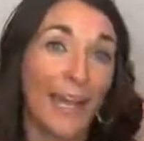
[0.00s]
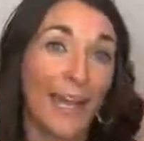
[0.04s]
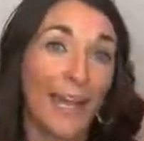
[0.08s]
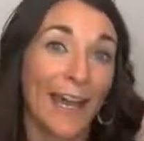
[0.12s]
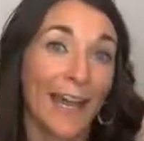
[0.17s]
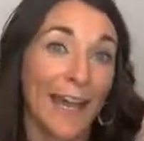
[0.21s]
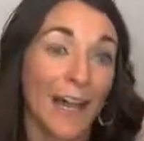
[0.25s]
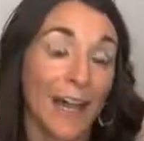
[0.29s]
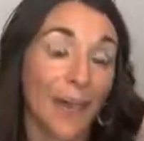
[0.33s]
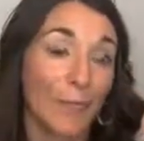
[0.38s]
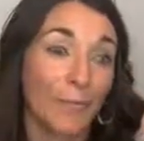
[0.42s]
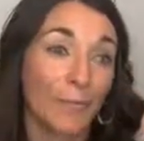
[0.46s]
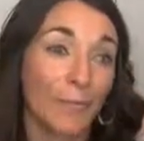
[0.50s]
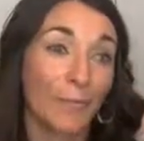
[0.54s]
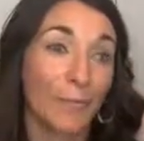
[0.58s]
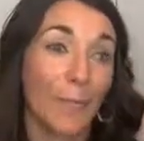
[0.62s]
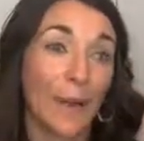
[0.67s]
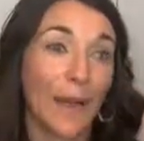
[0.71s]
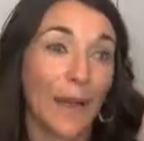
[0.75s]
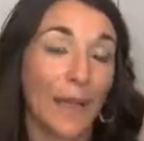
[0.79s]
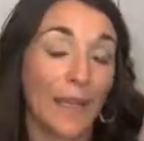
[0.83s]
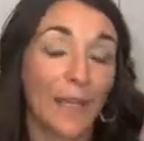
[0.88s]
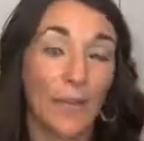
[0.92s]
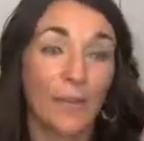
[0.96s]

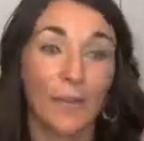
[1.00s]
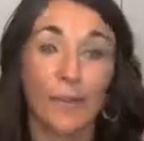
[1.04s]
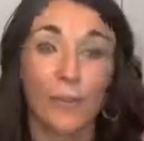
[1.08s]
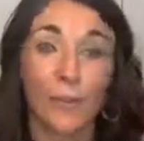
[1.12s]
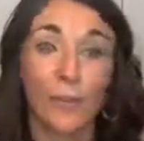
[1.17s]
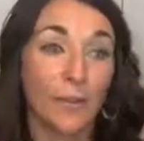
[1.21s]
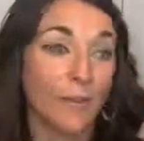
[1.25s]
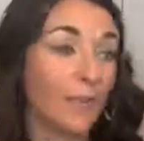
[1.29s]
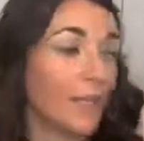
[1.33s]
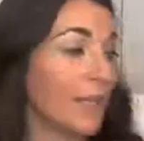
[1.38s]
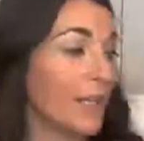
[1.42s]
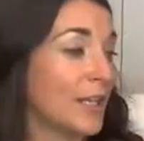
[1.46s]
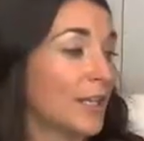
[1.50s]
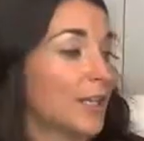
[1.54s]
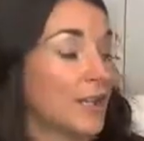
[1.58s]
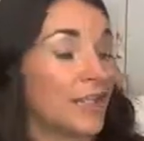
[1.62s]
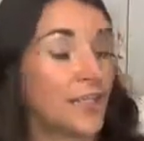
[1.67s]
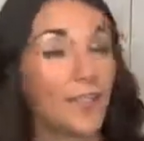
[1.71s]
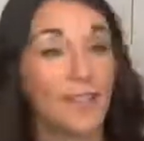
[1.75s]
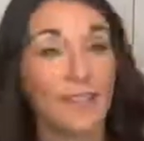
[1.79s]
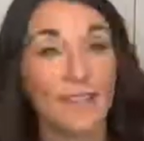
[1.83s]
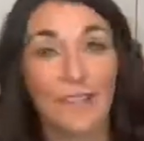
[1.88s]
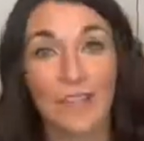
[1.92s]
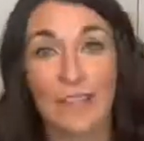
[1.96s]
by
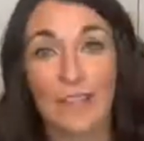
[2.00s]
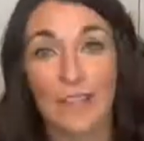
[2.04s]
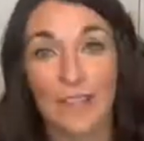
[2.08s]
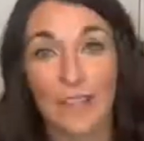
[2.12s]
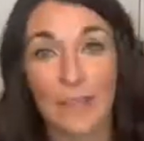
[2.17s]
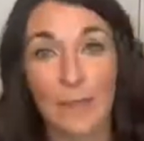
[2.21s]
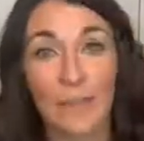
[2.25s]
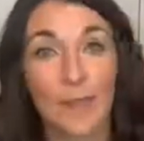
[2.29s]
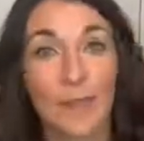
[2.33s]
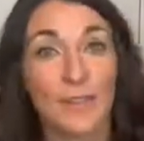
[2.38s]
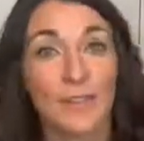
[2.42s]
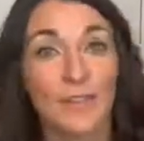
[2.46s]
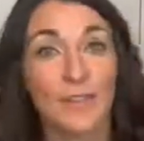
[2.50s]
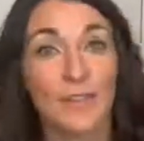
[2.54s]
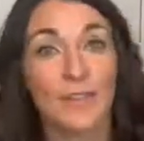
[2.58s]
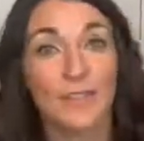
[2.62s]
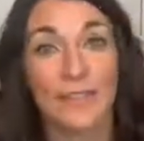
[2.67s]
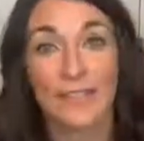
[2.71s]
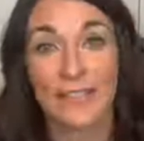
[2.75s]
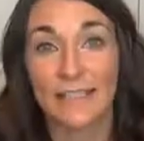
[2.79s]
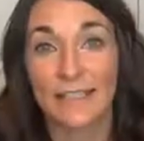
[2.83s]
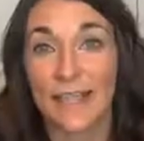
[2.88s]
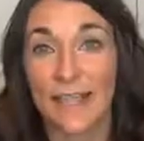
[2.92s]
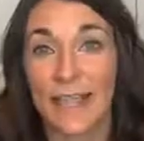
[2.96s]
notifications and emails
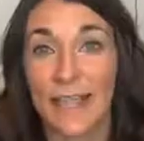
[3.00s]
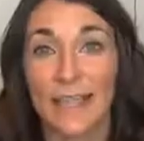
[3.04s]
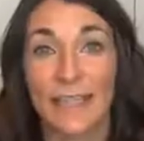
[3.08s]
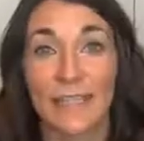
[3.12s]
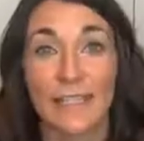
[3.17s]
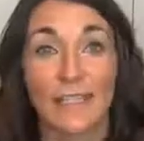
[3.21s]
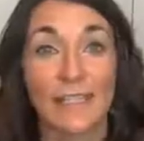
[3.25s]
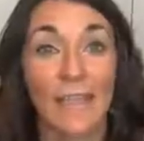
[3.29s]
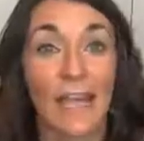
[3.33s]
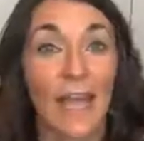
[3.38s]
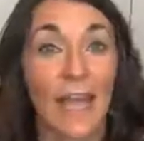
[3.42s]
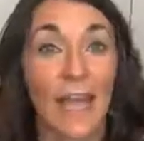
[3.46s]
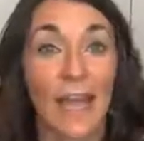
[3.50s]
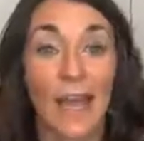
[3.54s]
and texts.